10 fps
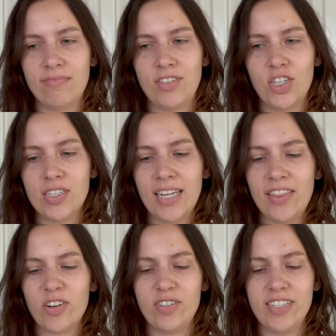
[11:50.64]
just like
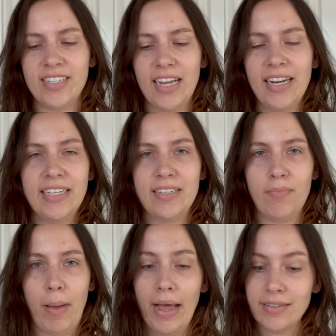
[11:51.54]
their descent into
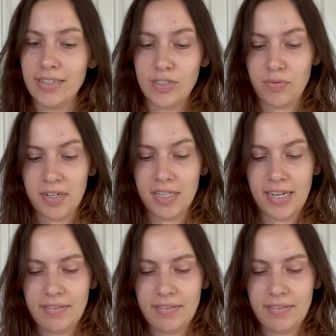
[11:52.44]
madness, really.